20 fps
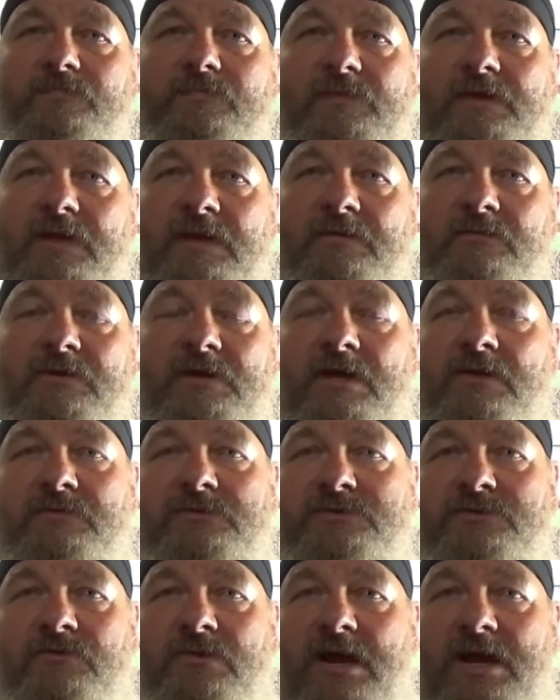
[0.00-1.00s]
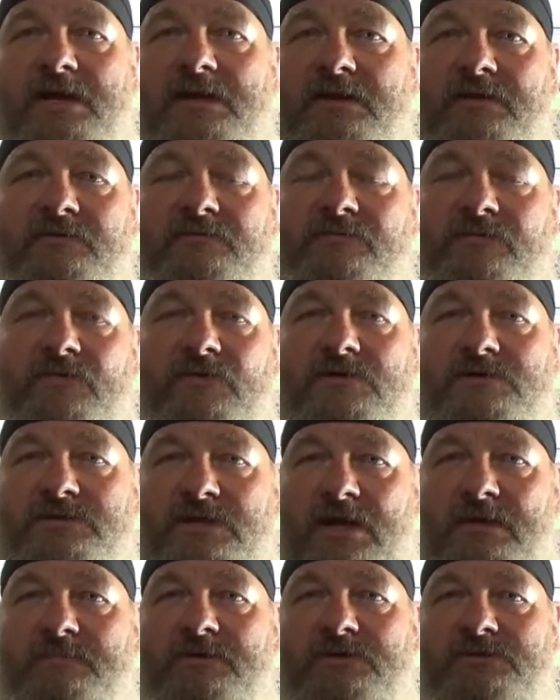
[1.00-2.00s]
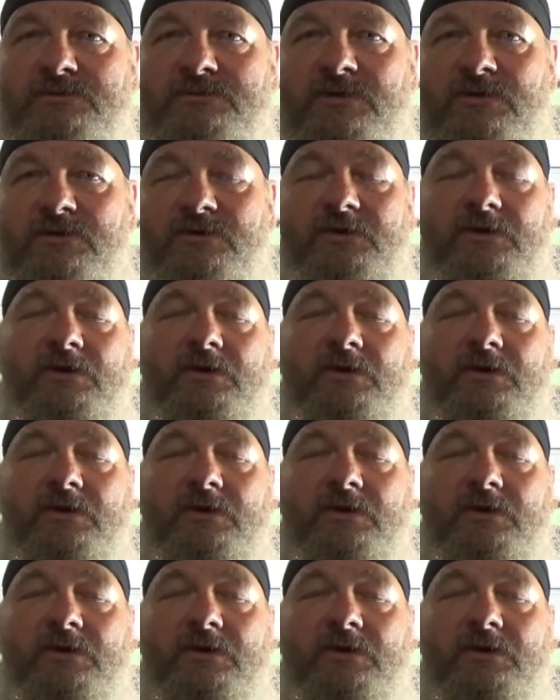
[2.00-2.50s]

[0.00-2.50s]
it was great as far as I'm concerned.